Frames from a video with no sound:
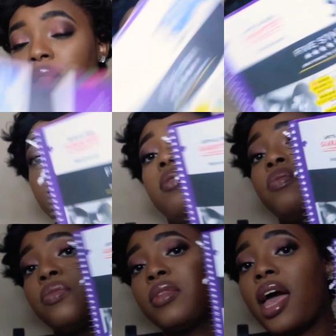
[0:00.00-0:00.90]
yeah,
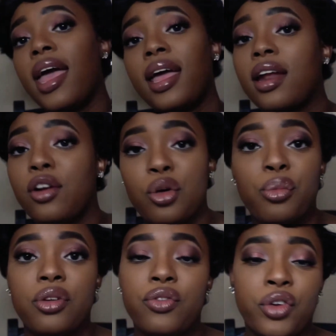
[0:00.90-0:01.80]
I had got a notebook for